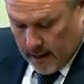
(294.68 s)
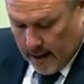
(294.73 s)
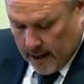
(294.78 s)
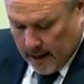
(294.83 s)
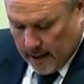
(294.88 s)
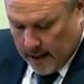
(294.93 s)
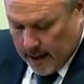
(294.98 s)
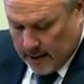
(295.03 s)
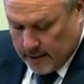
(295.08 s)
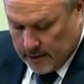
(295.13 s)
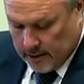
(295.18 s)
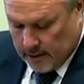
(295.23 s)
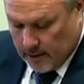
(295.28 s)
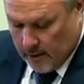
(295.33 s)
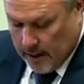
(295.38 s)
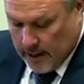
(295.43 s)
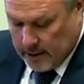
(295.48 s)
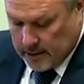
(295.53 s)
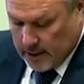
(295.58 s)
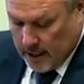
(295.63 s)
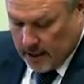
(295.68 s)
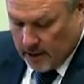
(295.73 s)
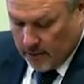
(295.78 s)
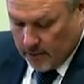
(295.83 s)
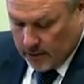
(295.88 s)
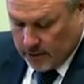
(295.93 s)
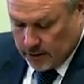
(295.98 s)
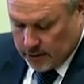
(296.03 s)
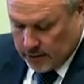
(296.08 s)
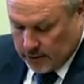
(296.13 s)
And as the Queensland
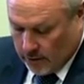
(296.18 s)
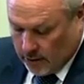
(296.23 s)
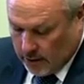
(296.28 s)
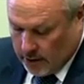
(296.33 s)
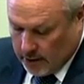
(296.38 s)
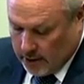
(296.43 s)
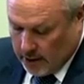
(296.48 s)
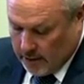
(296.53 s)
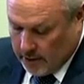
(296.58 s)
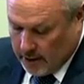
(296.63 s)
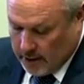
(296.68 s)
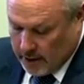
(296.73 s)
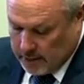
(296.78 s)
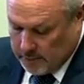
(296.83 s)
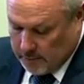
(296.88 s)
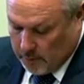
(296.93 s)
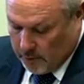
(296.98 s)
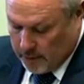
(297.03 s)
Law Society, QLS,